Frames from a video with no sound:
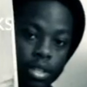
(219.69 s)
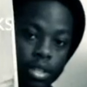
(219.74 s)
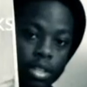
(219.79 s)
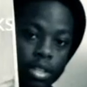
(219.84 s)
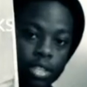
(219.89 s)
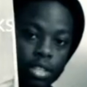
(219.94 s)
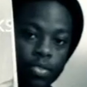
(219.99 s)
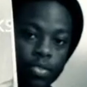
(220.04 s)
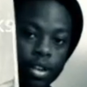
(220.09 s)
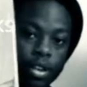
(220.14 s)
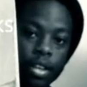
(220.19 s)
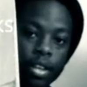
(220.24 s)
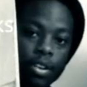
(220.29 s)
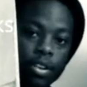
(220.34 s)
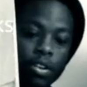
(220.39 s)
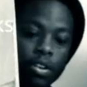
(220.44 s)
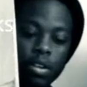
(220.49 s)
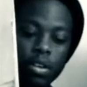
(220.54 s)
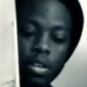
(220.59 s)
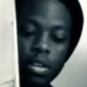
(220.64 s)
this right
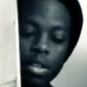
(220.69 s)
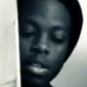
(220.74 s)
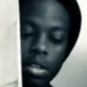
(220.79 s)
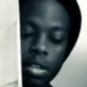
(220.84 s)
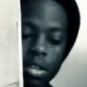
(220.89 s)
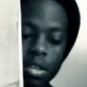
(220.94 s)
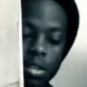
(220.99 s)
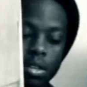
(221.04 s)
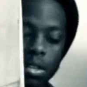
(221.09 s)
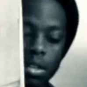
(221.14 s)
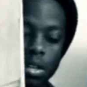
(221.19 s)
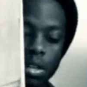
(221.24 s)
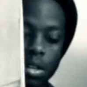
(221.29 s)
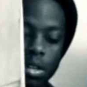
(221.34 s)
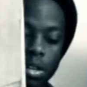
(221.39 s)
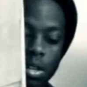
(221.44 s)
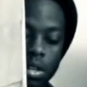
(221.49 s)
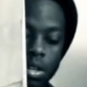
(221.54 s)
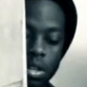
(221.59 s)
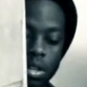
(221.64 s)
here
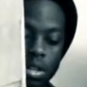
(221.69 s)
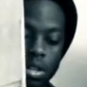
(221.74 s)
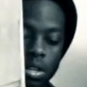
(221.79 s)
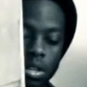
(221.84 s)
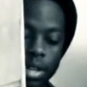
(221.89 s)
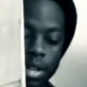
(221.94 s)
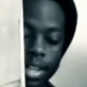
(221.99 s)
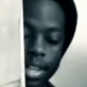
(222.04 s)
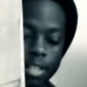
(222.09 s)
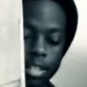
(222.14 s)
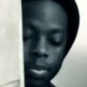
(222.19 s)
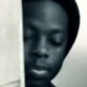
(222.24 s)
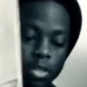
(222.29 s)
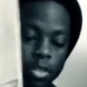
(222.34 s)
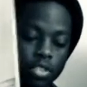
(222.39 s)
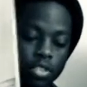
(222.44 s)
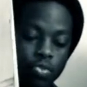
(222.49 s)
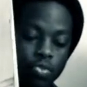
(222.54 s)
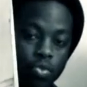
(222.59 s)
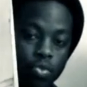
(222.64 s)
has to be
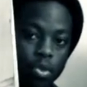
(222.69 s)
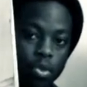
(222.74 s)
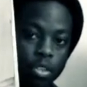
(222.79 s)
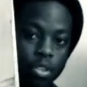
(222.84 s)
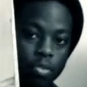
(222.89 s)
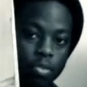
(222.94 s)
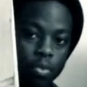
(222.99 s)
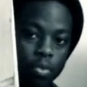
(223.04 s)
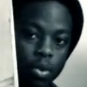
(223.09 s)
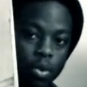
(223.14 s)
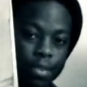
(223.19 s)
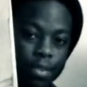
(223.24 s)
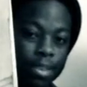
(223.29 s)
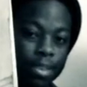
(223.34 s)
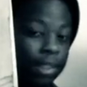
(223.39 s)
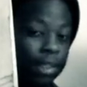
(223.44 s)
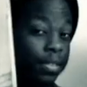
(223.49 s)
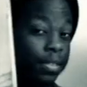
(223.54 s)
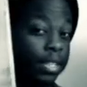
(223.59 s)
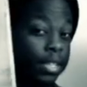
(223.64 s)
the strongest board
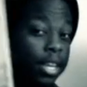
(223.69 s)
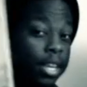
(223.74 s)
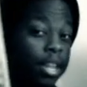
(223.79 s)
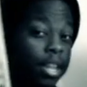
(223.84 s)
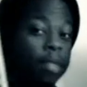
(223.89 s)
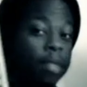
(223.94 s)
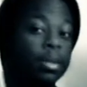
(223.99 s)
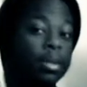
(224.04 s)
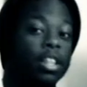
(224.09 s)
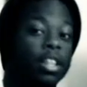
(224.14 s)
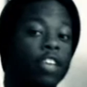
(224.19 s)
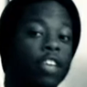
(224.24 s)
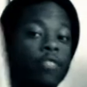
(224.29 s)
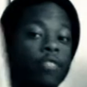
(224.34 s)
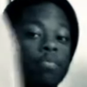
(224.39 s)
I've ever skated in my life,